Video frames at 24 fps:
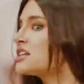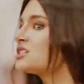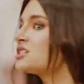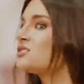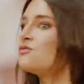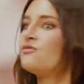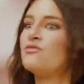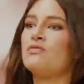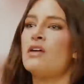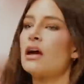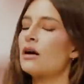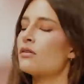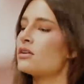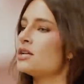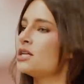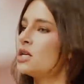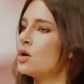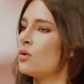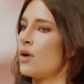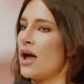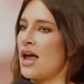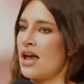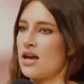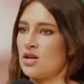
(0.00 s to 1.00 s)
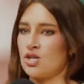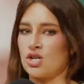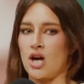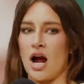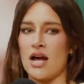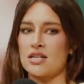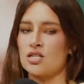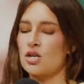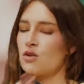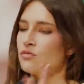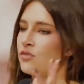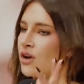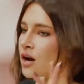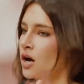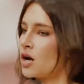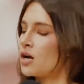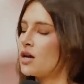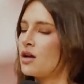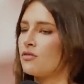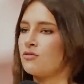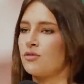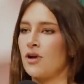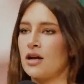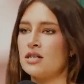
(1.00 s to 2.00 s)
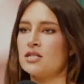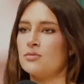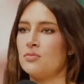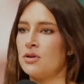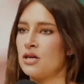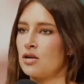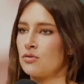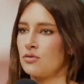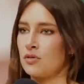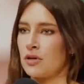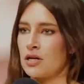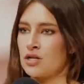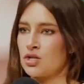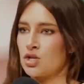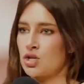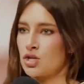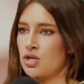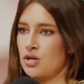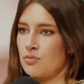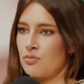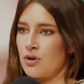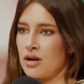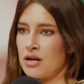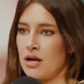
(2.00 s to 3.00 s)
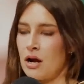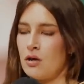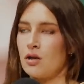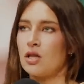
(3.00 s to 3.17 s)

it's very new age. Guys are very afraid to be in a relationship right